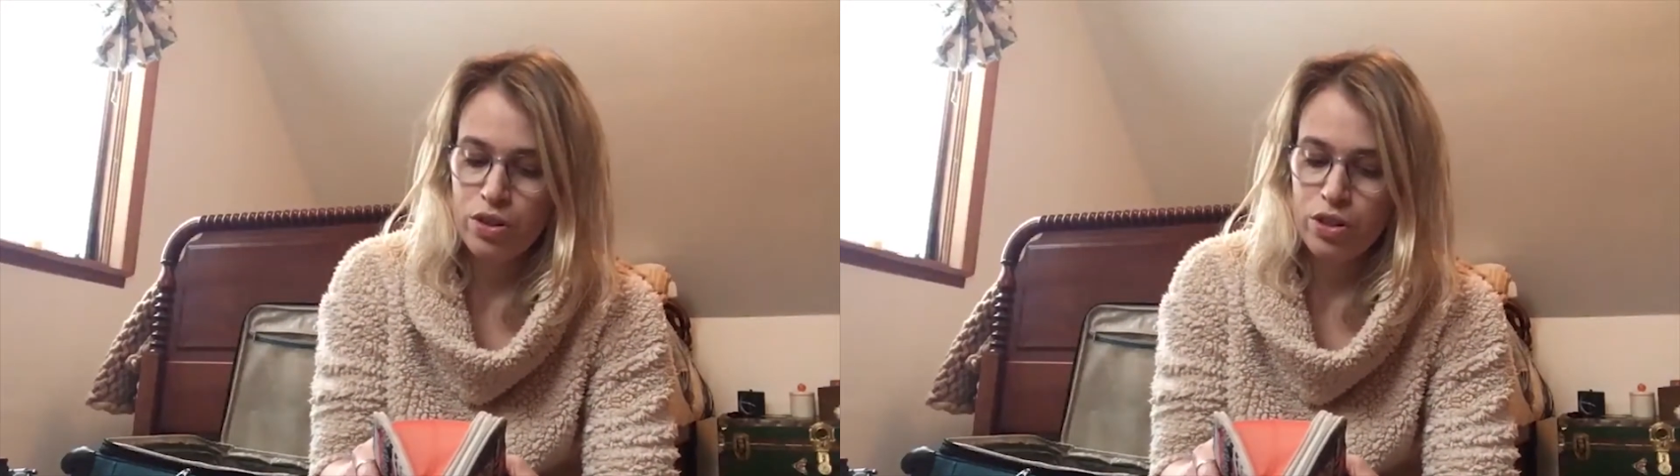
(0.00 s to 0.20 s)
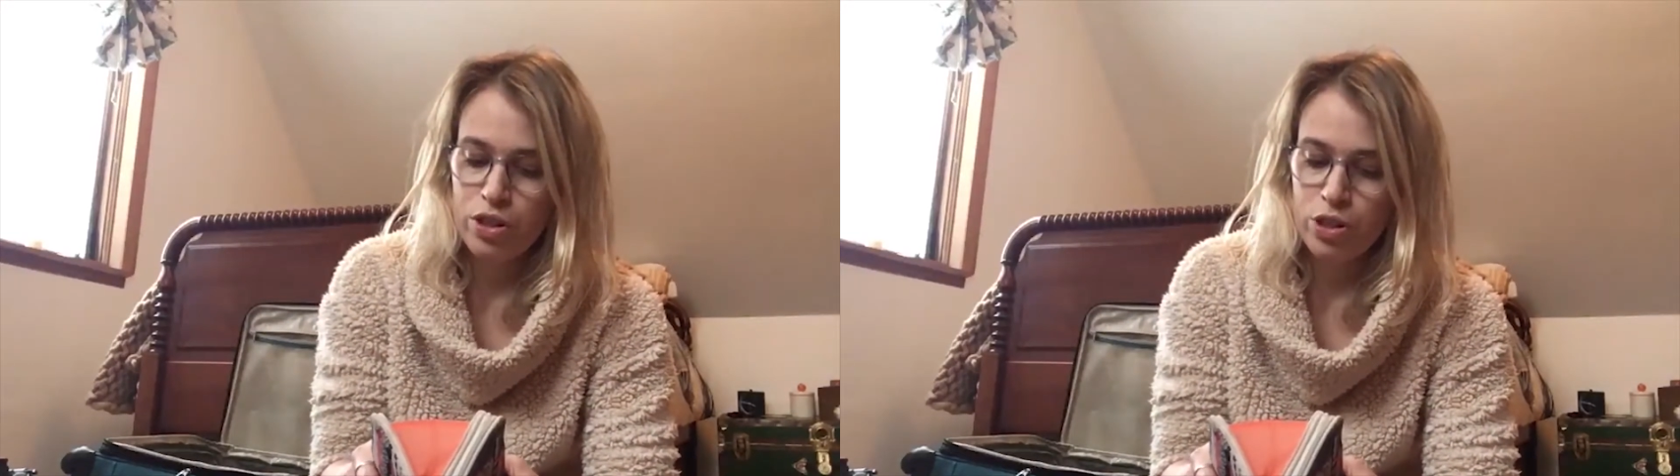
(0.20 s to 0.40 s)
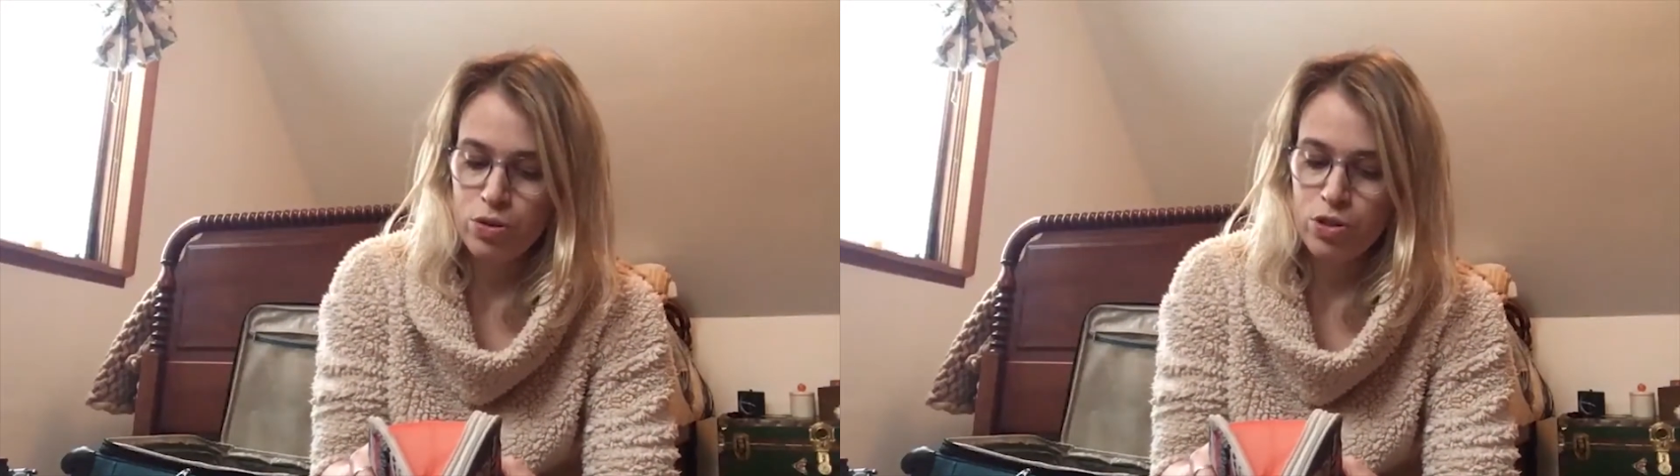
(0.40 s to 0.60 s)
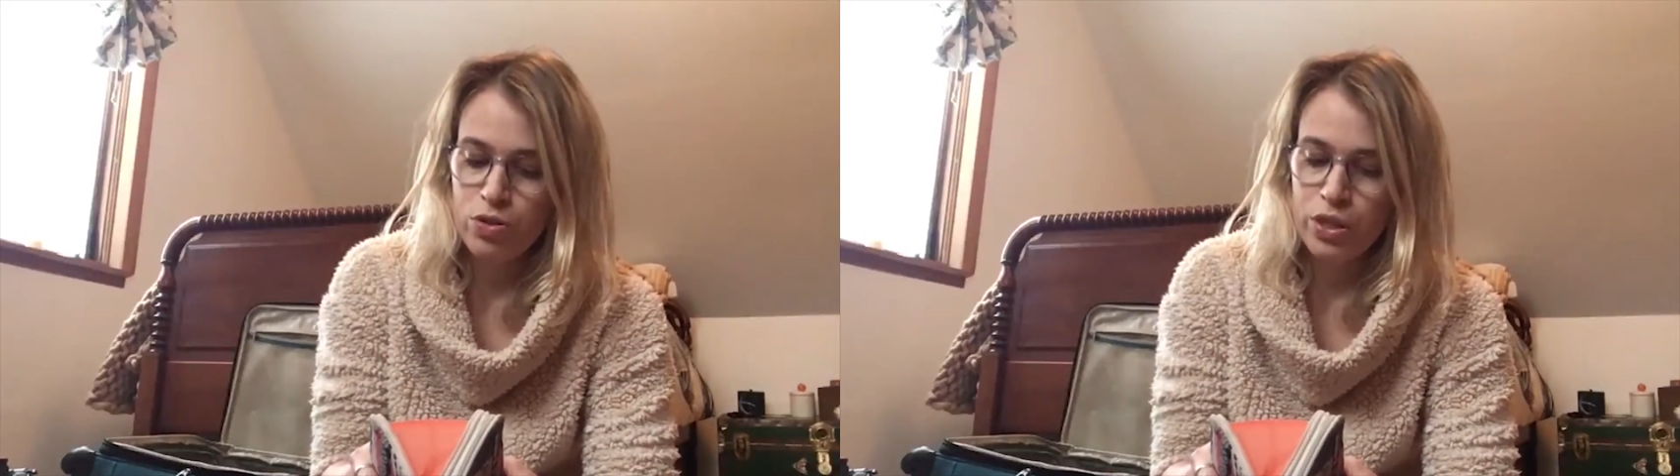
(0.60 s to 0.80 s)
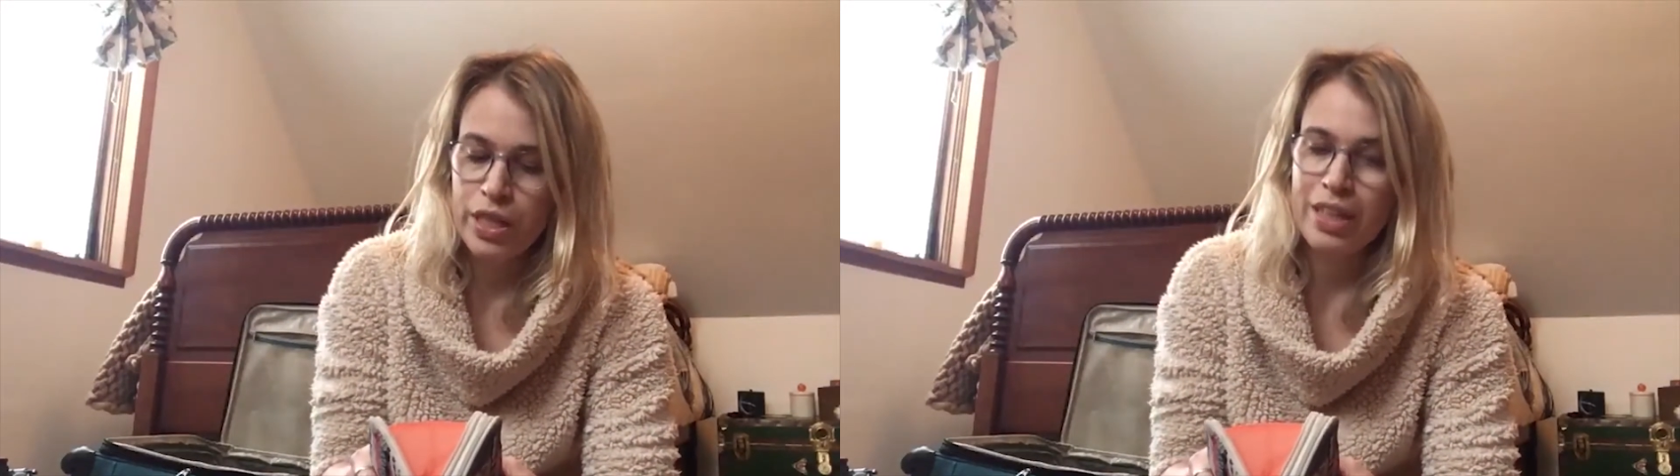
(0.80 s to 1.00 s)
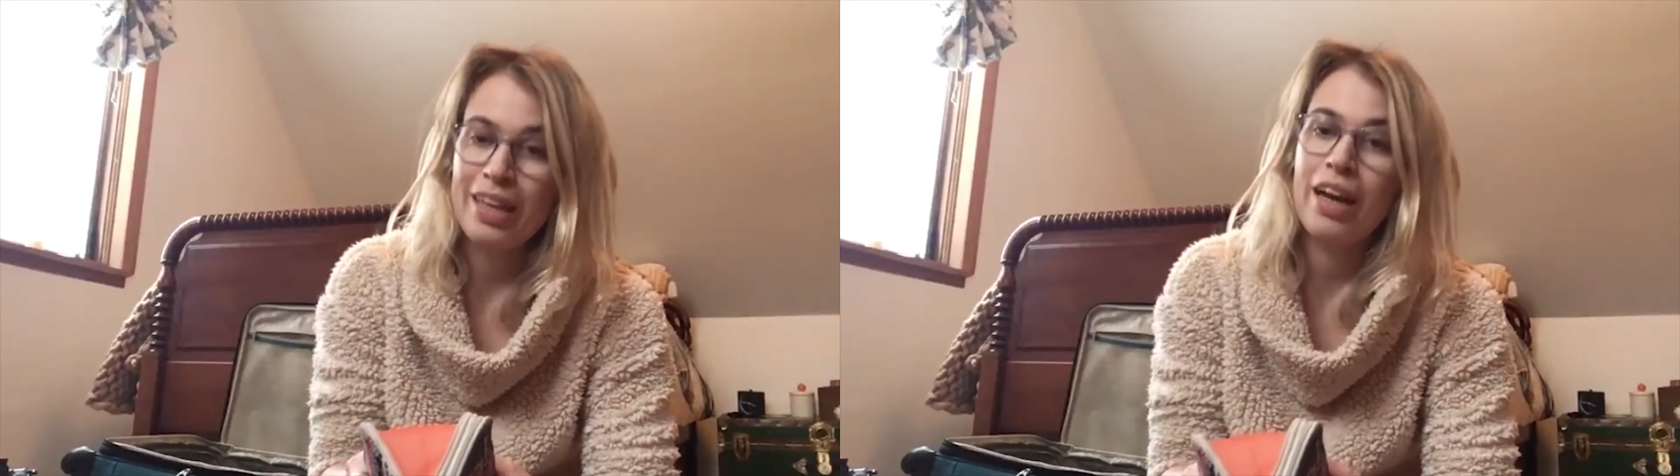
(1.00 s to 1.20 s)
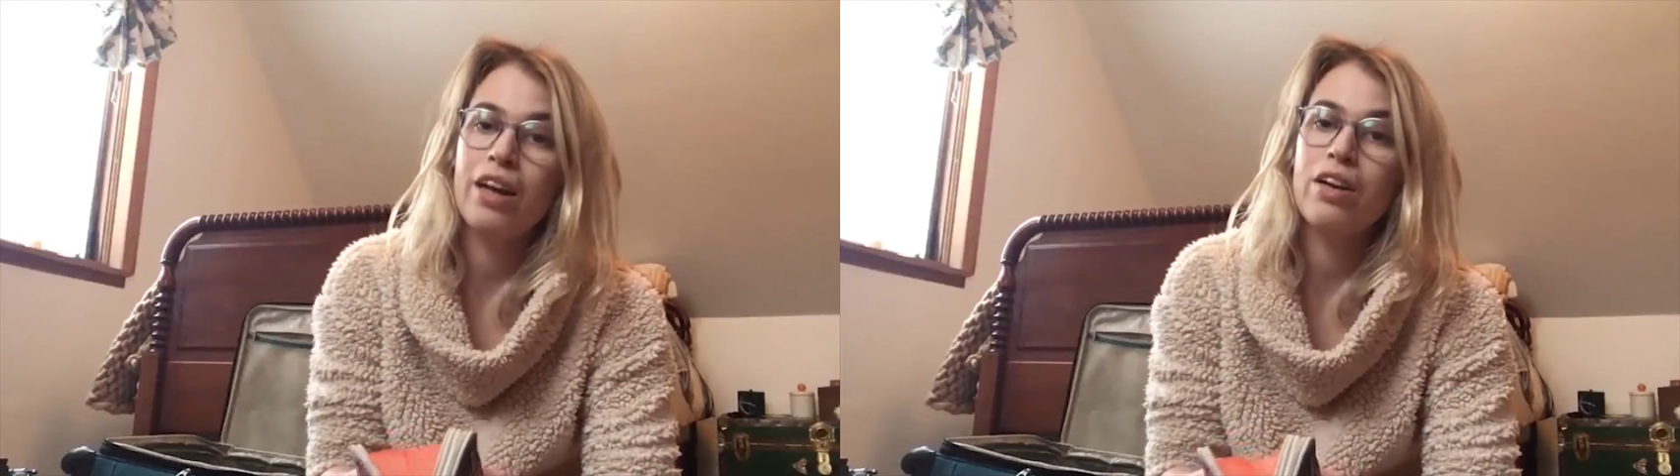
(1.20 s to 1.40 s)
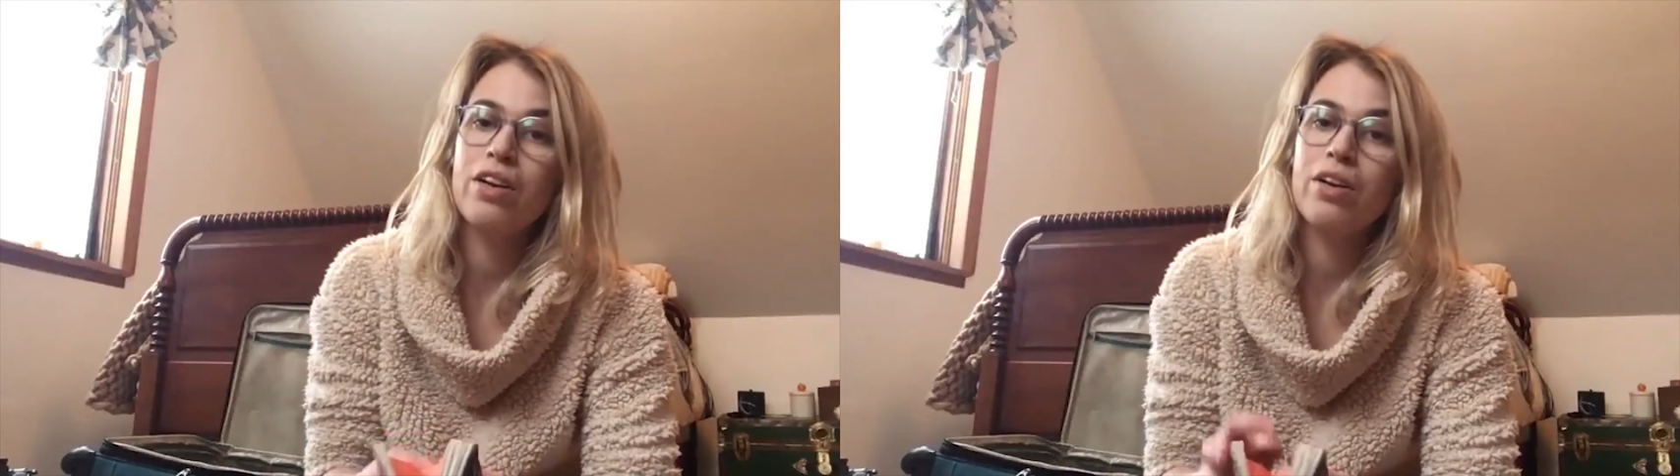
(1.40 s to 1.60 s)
usually get